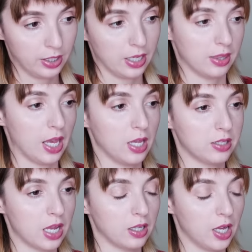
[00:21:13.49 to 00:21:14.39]
Like they
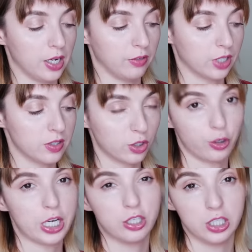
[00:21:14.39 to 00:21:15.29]
take a lot of
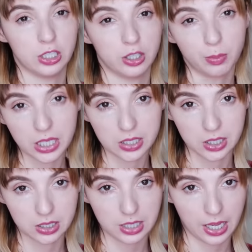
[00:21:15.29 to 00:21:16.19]
consideration into the
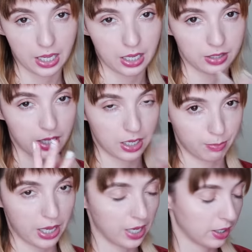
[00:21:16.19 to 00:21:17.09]
pieces they they
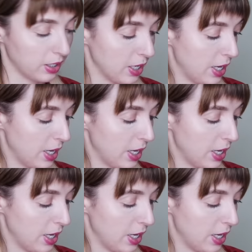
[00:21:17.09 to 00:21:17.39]
pick.